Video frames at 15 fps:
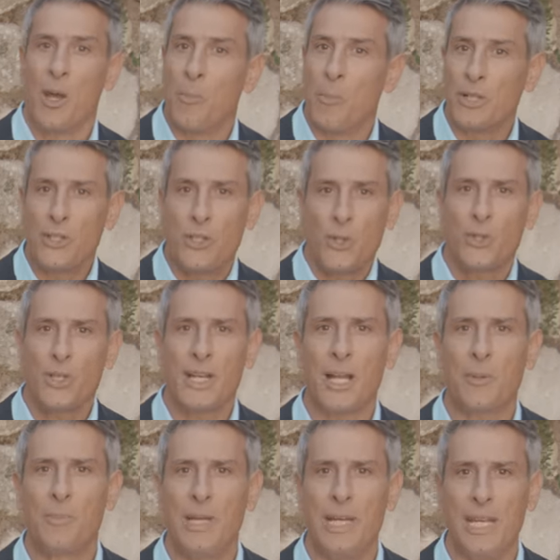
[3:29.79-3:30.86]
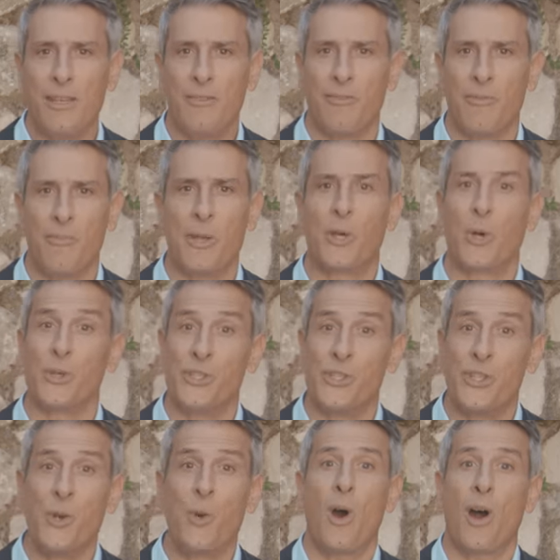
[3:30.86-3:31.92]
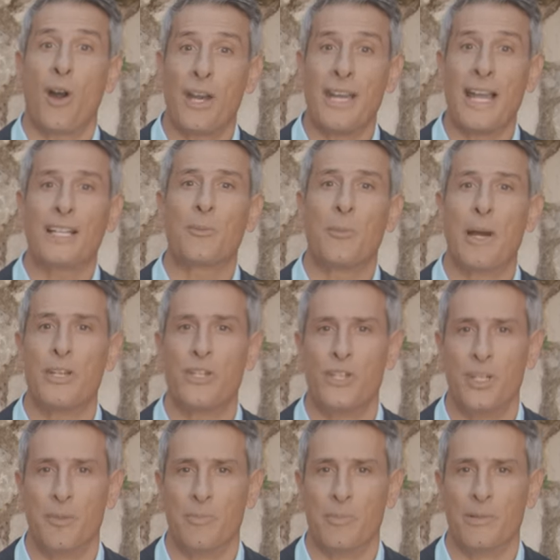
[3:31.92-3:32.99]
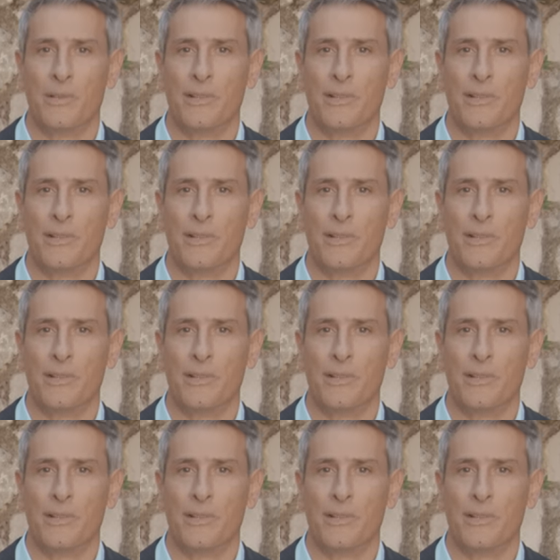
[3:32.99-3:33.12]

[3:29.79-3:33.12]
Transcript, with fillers: But you do not believe because you are not my sheep.